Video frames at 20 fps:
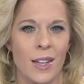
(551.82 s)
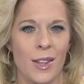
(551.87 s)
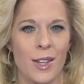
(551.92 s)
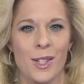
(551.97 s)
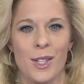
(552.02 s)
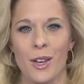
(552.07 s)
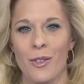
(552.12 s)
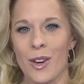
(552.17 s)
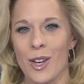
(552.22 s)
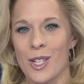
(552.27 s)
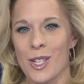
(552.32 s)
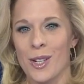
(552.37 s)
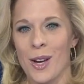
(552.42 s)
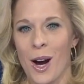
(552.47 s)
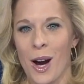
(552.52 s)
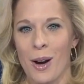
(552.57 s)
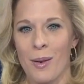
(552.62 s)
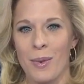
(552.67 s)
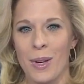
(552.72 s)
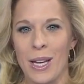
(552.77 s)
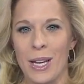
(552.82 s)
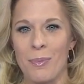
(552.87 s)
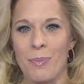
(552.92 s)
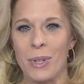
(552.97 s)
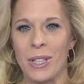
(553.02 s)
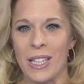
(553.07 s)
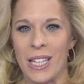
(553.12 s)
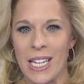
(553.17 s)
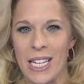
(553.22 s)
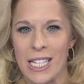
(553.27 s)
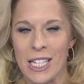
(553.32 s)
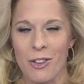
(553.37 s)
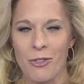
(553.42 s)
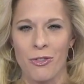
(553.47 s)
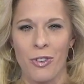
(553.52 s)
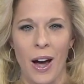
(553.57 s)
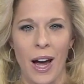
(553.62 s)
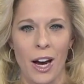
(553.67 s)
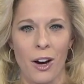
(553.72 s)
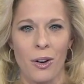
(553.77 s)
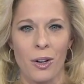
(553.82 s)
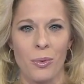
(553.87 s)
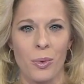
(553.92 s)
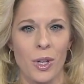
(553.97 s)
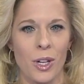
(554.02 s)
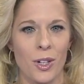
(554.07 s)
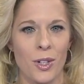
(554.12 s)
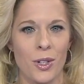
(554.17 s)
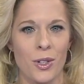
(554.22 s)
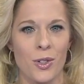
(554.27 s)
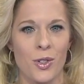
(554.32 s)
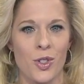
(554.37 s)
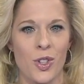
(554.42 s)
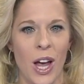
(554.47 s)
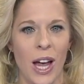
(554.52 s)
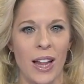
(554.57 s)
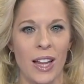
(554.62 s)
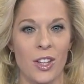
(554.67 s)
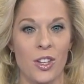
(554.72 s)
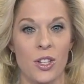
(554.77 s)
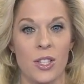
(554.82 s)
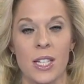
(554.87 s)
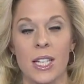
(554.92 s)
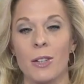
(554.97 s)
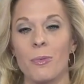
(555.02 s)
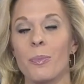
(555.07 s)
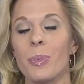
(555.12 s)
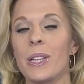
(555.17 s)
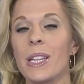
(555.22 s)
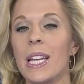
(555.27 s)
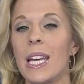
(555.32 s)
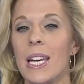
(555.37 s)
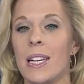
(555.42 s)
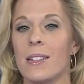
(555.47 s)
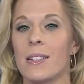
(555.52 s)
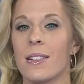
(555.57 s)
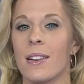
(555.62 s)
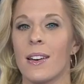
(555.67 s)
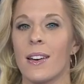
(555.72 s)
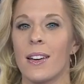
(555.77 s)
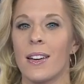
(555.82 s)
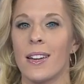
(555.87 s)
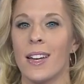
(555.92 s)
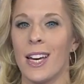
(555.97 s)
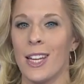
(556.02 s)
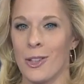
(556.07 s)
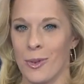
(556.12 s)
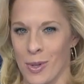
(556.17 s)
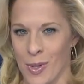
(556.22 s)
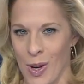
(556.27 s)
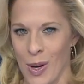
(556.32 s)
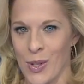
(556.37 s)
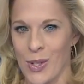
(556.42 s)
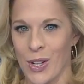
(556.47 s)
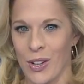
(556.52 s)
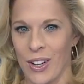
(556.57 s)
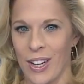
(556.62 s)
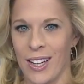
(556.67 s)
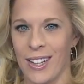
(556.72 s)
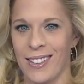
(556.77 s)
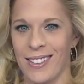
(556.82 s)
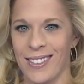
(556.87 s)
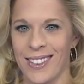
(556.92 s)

The Salvation Army, police, fire, and realtors challenge is complete, and the results are in